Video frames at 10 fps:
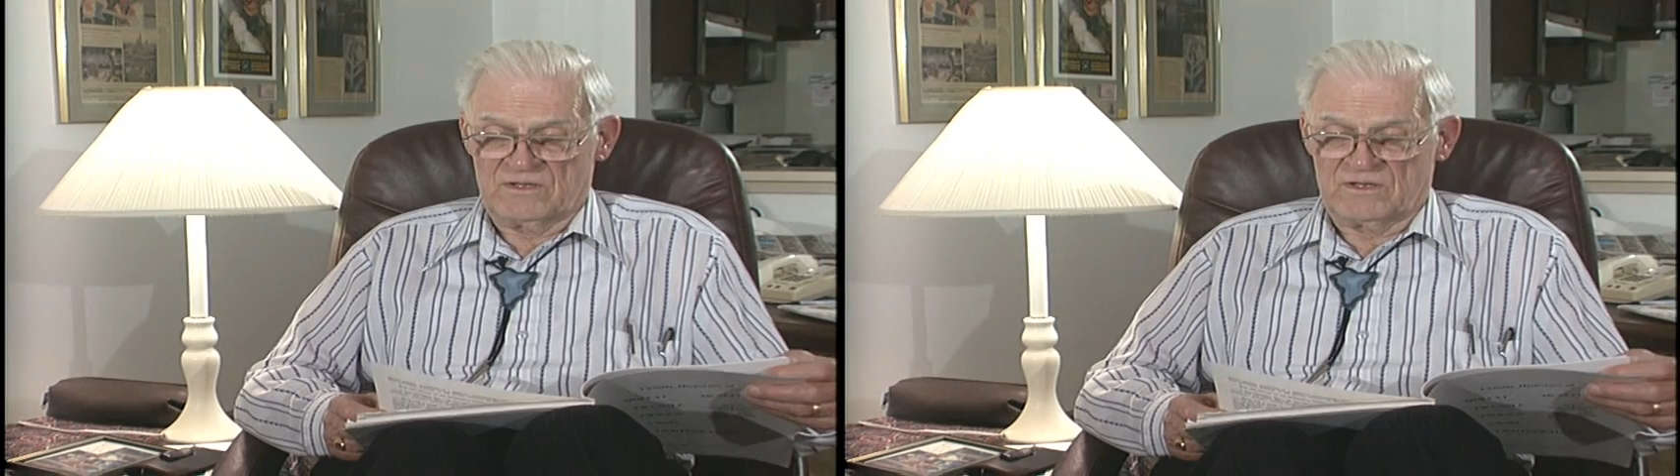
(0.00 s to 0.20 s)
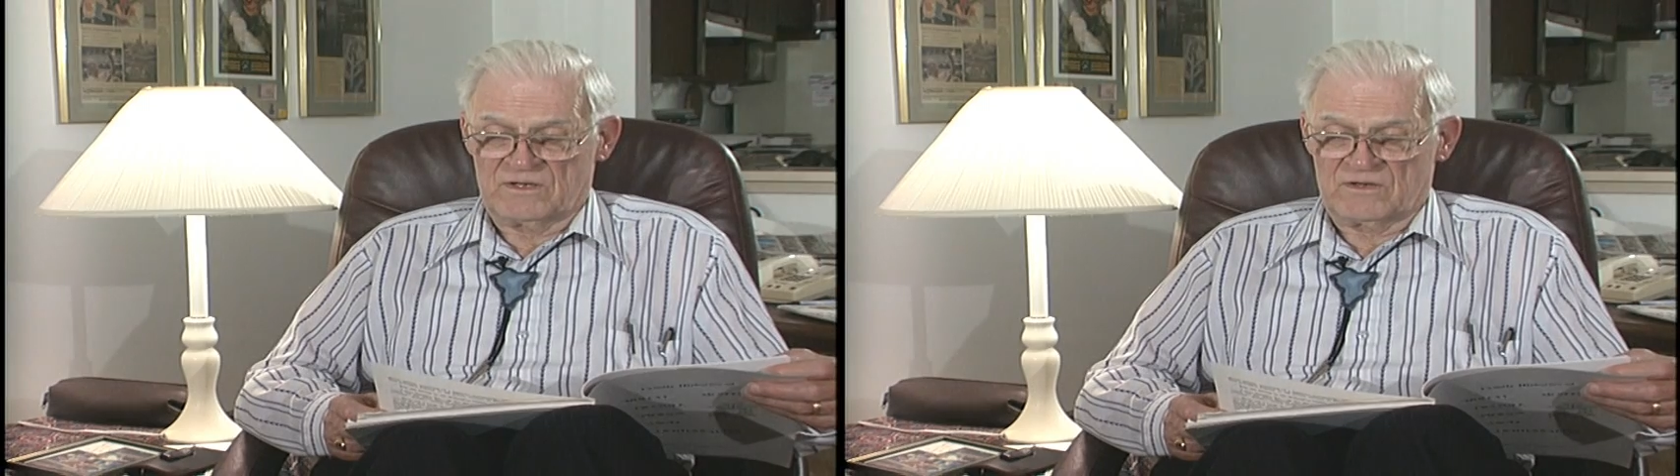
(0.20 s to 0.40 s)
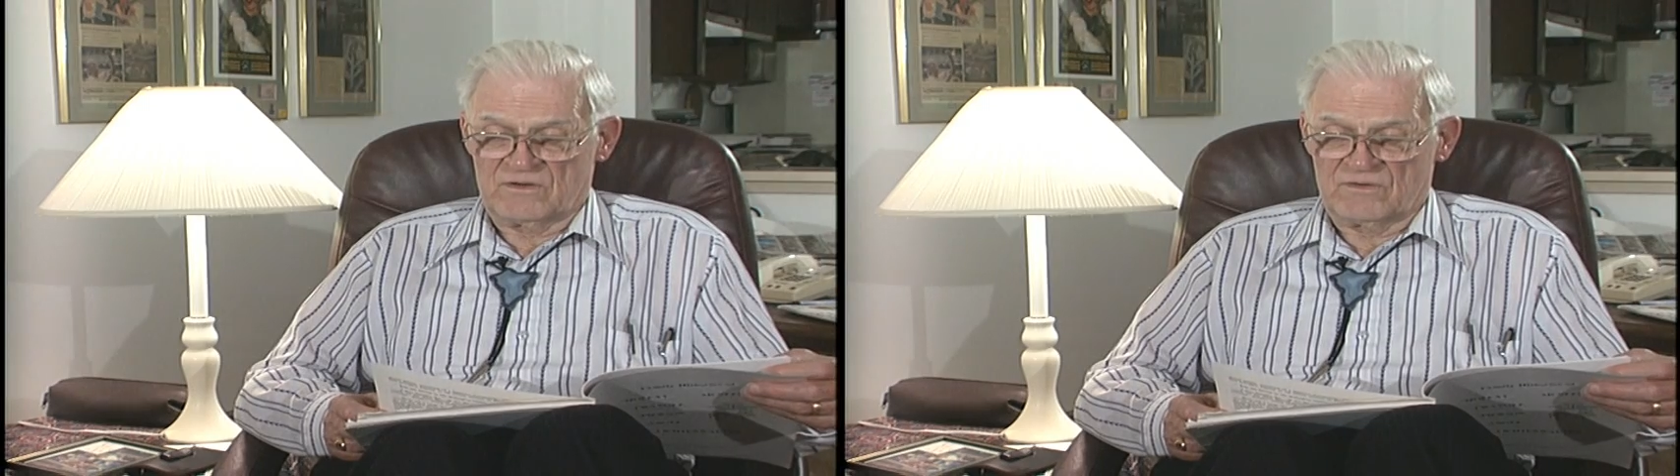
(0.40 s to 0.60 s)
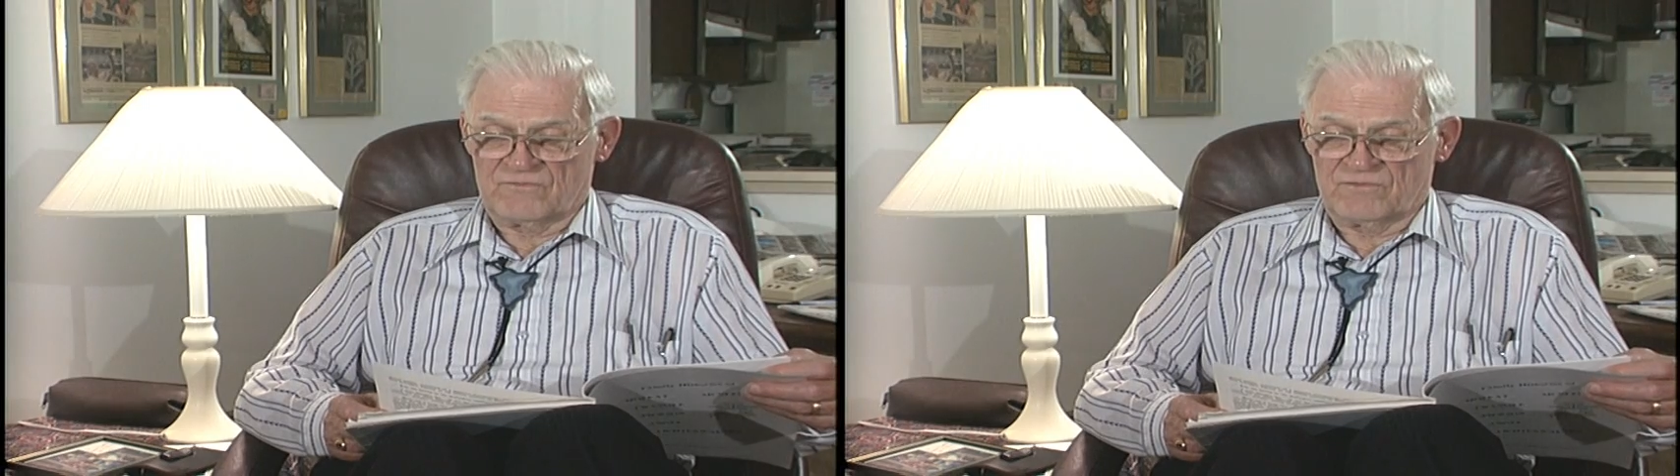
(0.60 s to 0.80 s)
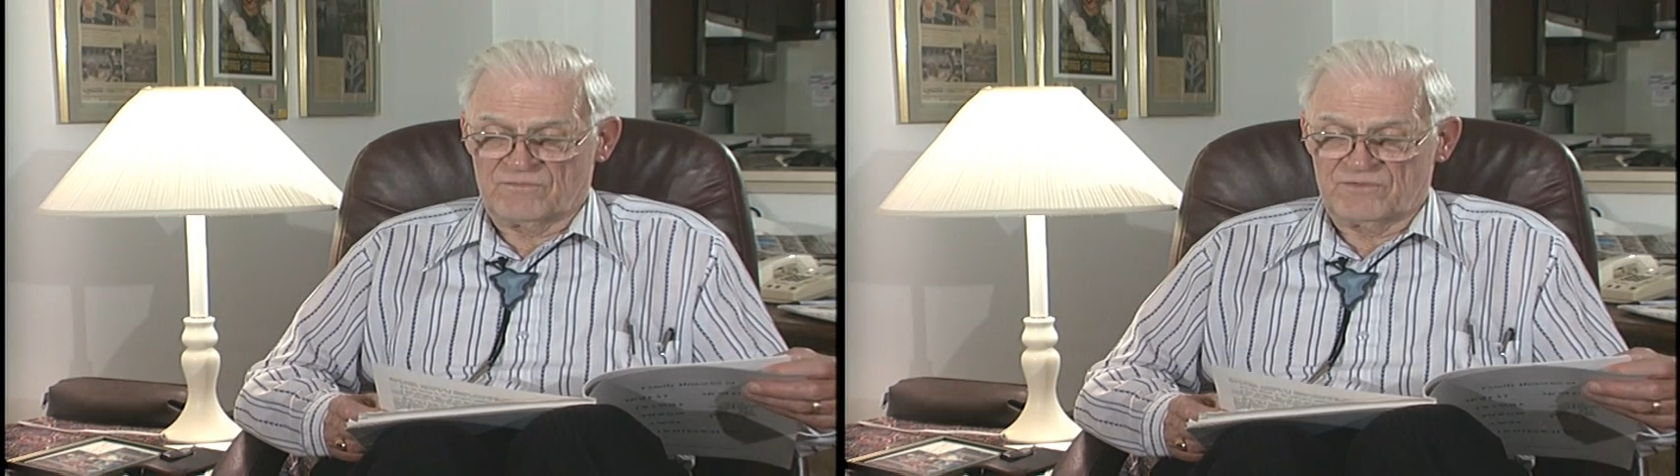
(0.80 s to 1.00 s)
that occur
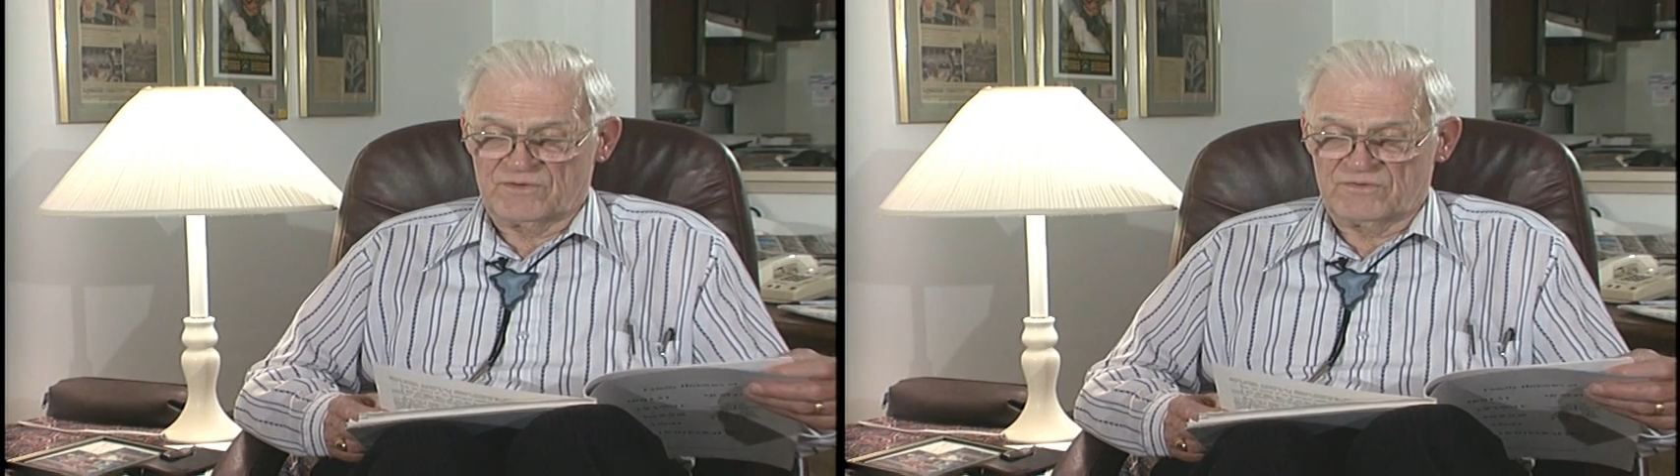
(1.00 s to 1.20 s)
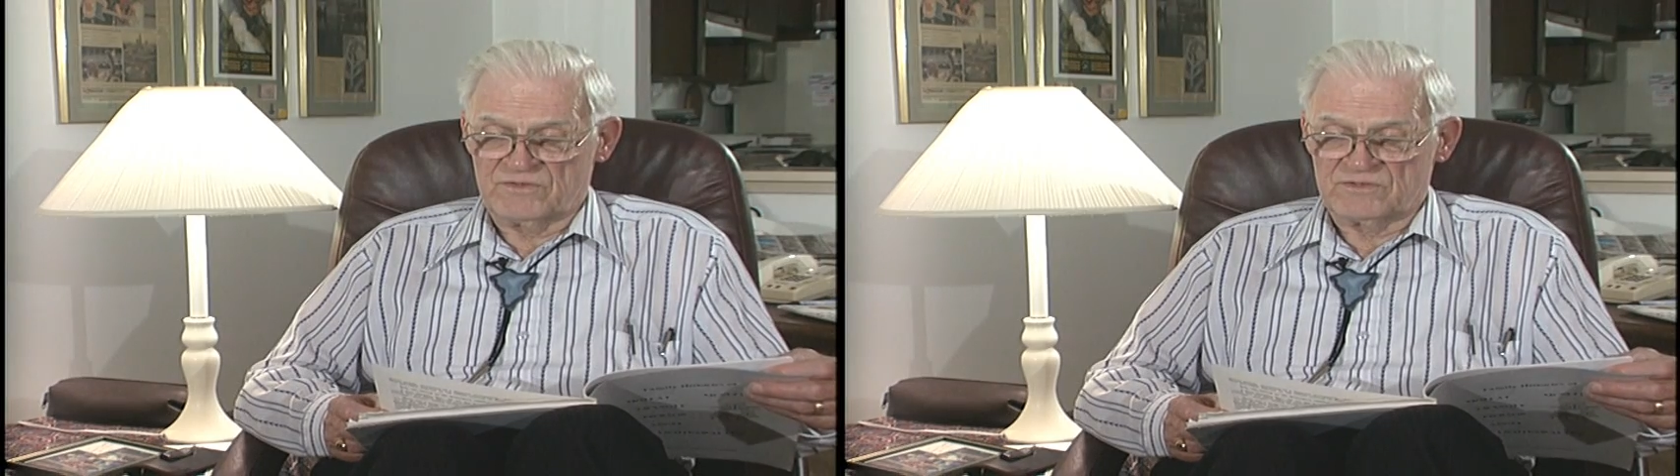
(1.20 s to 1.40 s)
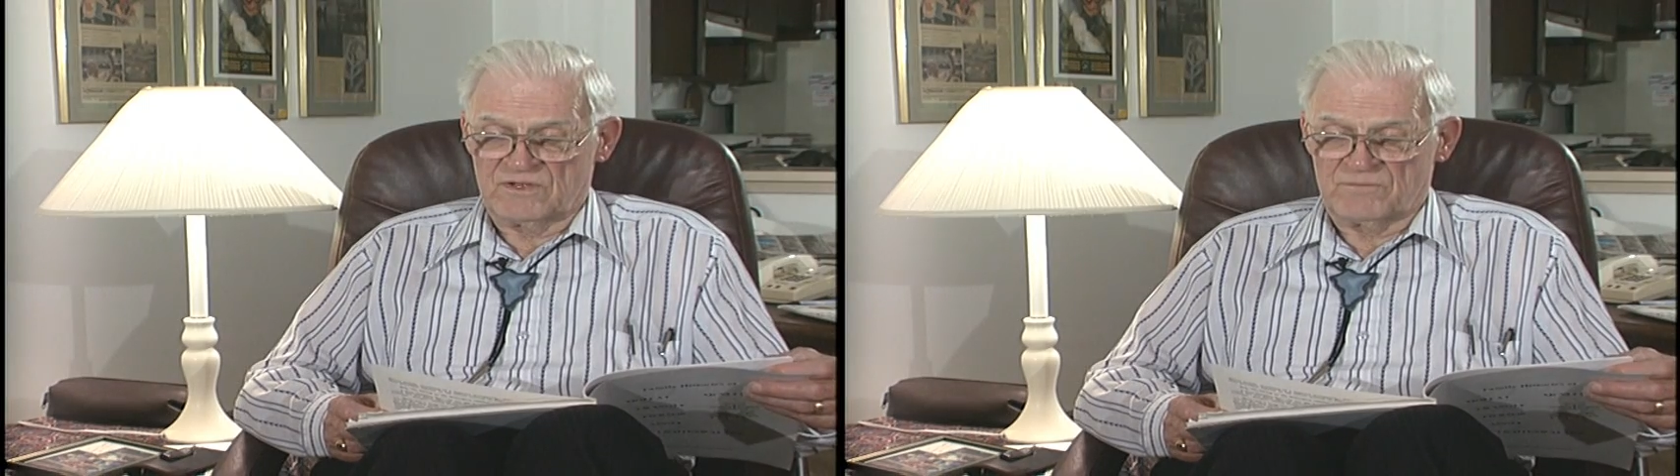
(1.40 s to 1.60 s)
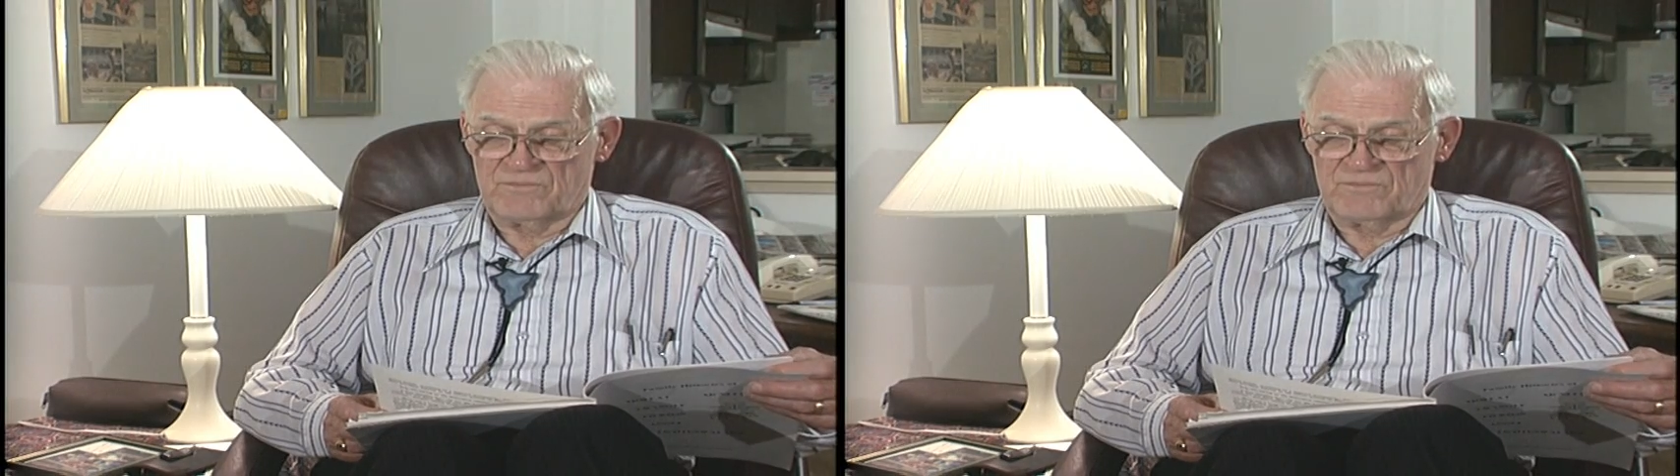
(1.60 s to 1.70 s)
from theories not